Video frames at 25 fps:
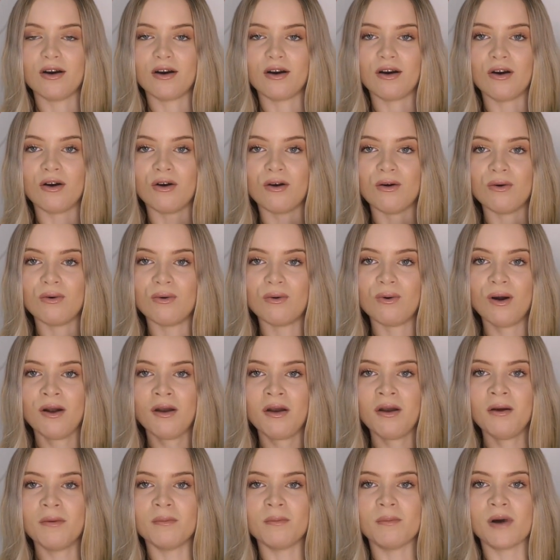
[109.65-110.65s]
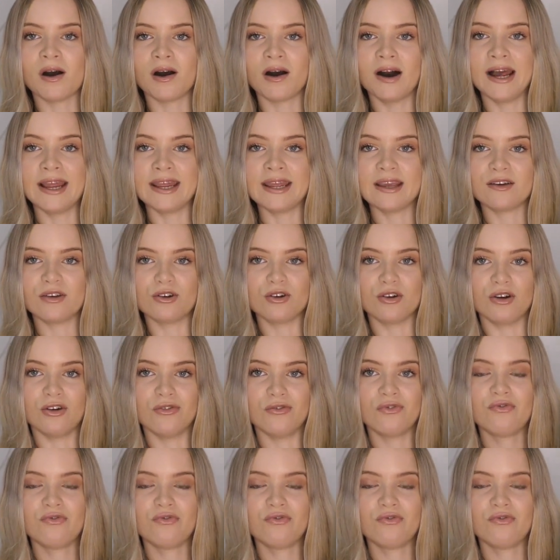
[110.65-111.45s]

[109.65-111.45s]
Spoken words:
oh my god,